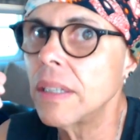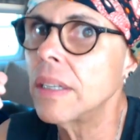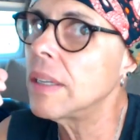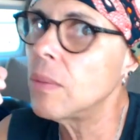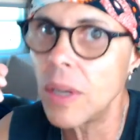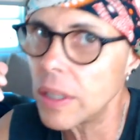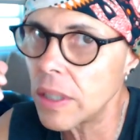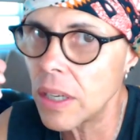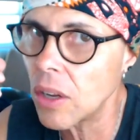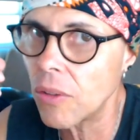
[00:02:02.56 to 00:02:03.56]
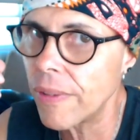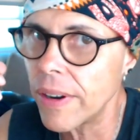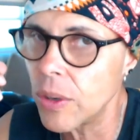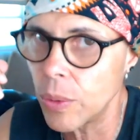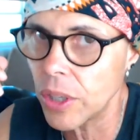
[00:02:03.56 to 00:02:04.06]
it wasn't going to go
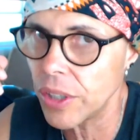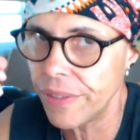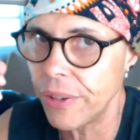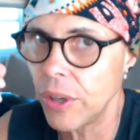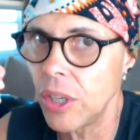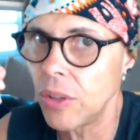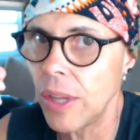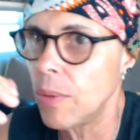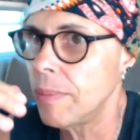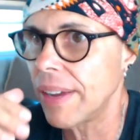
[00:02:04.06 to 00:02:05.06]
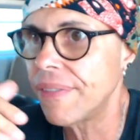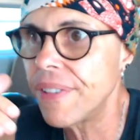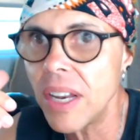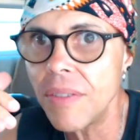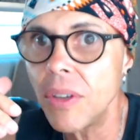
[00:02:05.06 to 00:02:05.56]
very good for you. They would make
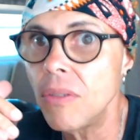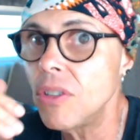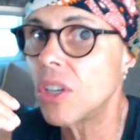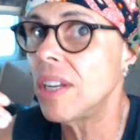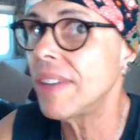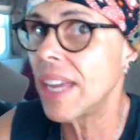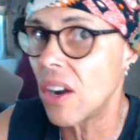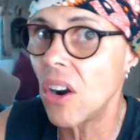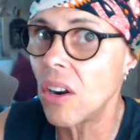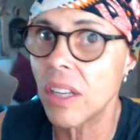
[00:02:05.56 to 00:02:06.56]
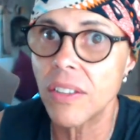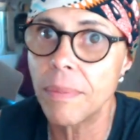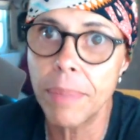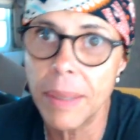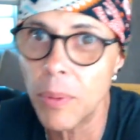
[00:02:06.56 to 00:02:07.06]
fun of you. You could even get hurt because
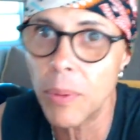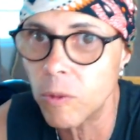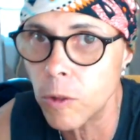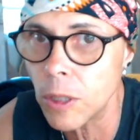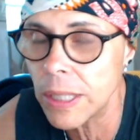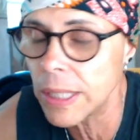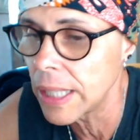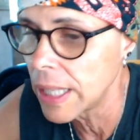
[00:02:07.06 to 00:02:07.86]
some people were really